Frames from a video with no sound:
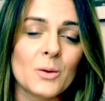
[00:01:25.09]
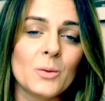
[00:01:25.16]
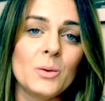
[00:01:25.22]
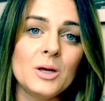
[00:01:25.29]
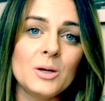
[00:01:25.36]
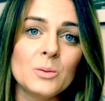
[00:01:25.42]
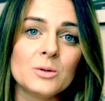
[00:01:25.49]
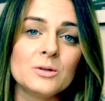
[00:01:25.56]

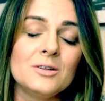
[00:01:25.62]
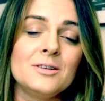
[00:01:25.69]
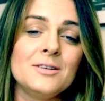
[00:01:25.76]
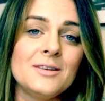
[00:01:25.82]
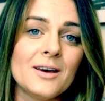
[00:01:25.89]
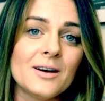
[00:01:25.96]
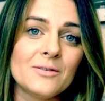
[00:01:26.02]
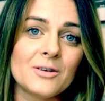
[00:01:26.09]
we would
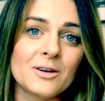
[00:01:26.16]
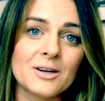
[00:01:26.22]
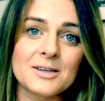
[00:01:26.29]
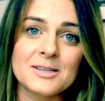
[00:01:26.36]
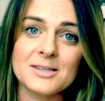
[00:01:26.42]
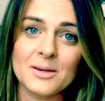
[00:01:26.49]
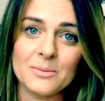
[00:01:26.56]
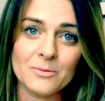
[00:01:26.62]
never
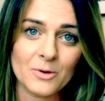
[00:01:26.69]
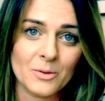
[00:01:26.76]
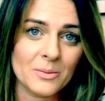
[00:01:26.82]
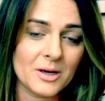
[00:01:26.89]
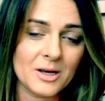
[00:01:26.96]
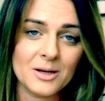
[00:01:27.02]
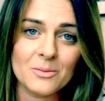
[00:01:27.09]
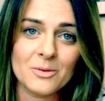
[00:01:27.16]
accept from
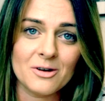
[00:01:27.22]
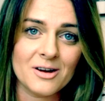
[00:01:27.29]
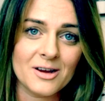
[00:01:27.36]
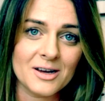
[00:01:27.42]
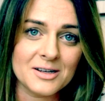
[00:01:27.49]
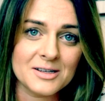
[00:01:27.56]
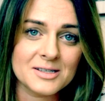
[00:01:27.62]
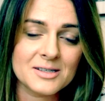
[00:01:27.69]
anybody
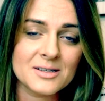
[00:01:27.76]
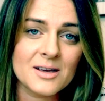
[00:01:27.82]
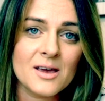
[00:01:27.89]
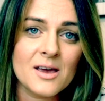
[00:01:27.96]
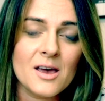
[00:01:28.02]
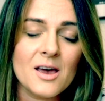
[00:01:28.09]
else.